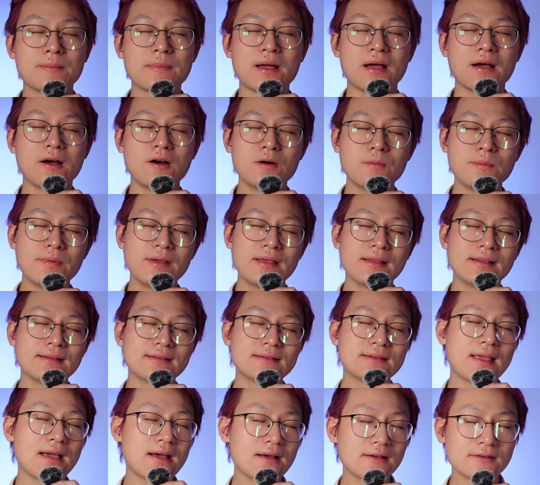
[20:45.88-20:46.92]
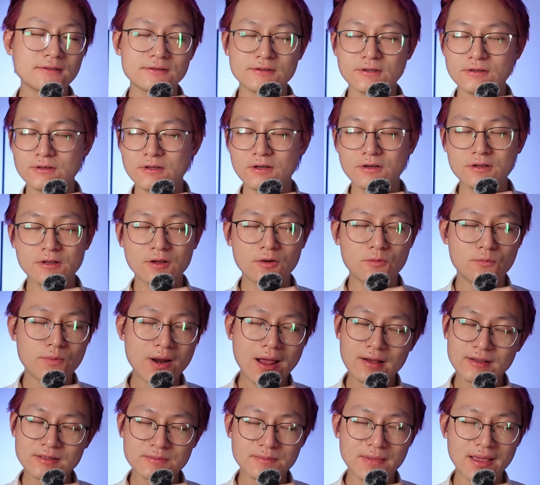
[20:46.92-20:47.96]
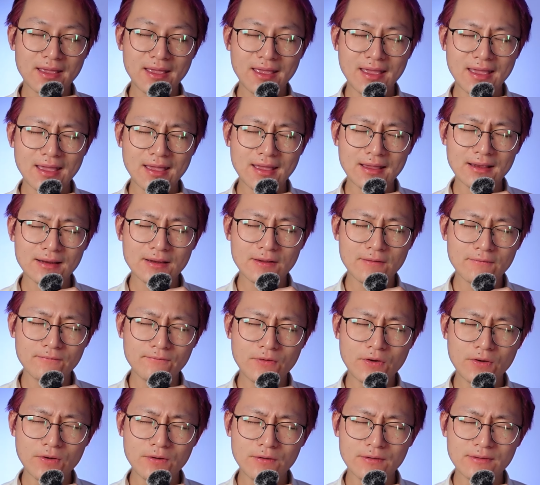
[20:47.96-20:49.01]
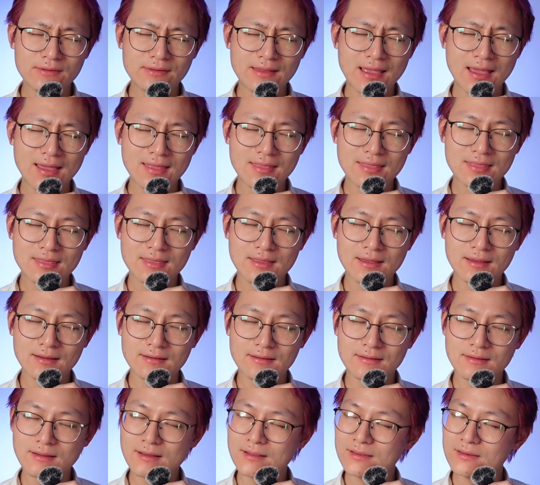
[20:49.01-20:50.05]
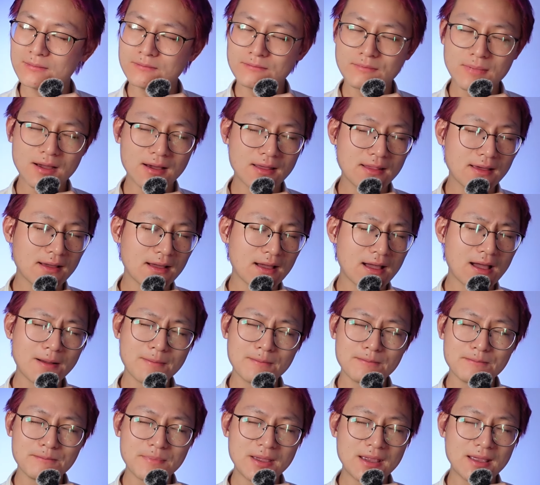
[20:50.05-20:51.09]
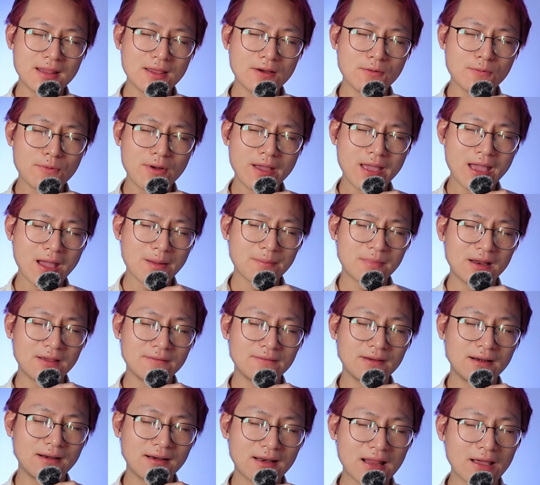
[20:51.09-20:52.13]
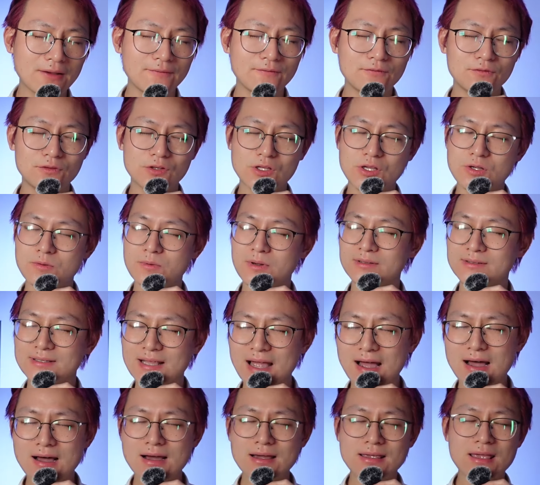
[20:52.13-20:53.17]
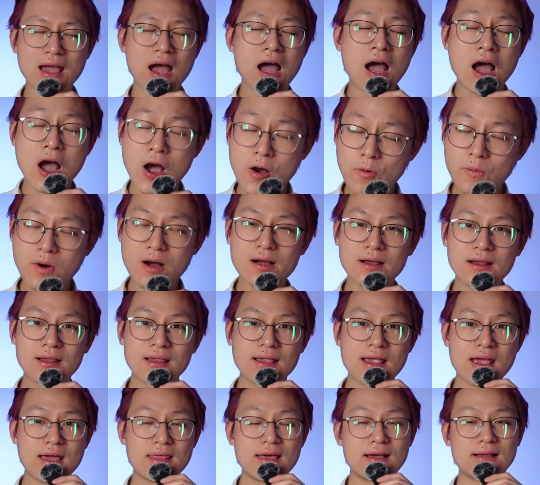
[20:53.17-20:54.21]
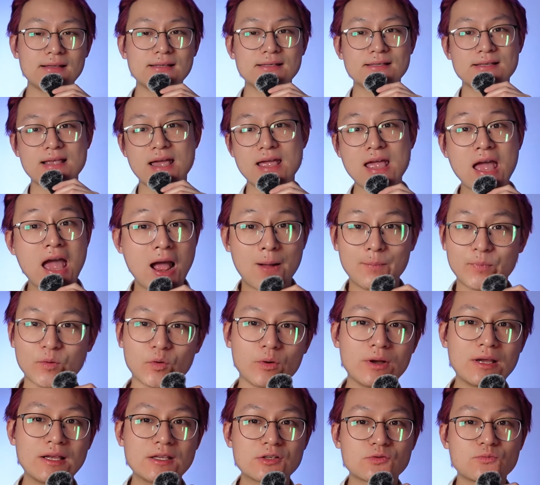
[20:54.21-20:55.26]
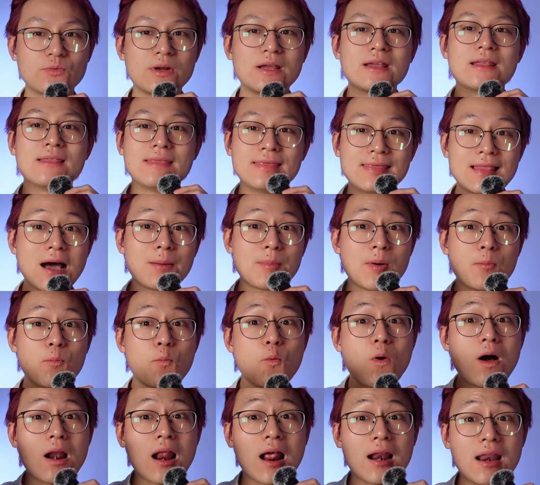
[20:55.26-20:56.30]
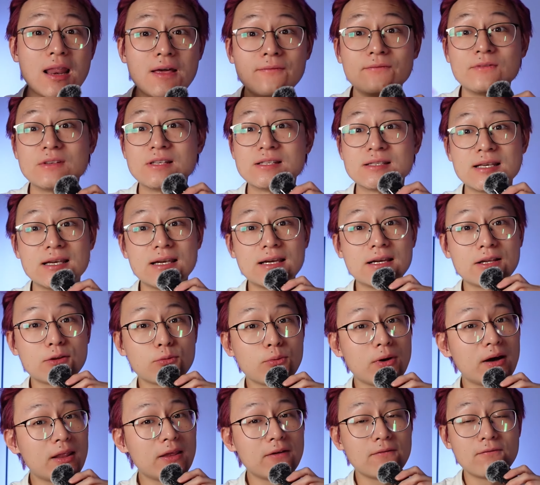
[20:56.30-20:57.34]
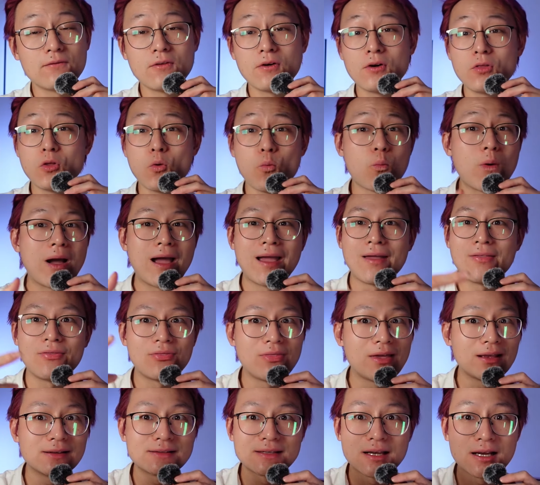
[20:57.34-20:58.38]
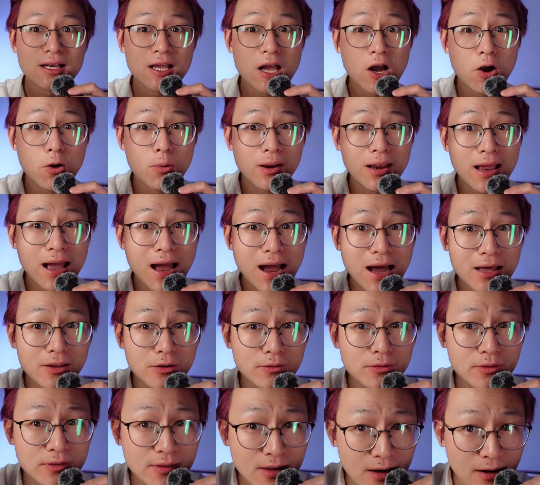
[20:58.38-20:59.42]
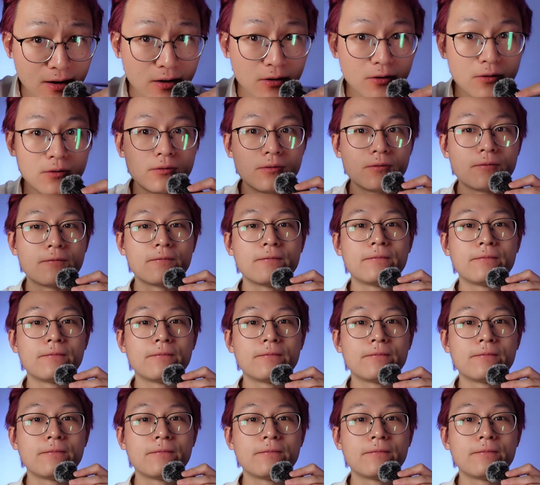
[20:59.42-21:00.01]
My homie is down, so don't arouse my anger. Food that ain't nothing but a hobby. The way I'm living life to a die, yeah. What can I say? I'm 23 and I'm a left to see 24 the way things are going, I don't know.